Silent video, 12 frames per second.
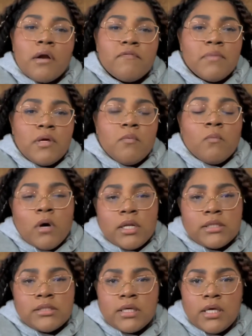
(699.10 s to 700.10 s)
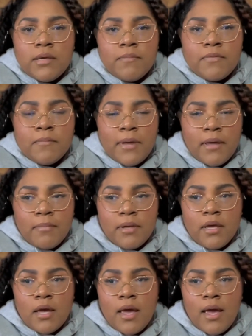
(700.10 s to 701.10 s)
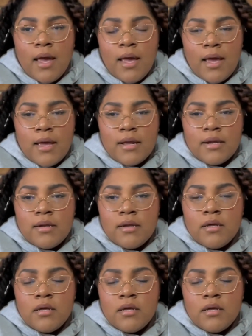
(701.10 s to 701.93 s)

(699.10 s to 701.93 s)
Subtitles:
wanted to keep the baby, and